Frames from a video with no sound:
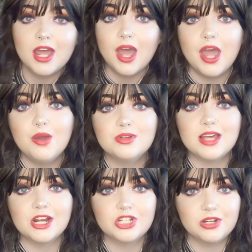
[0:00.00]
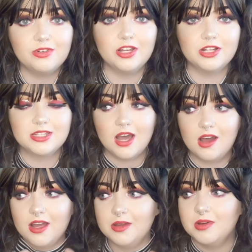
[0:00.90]
It was actually a really good
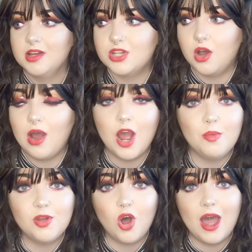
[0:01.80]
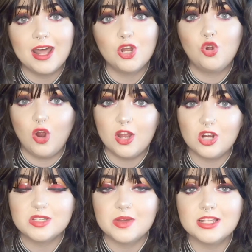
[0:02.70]
time. So I hope you all had a great Christmas.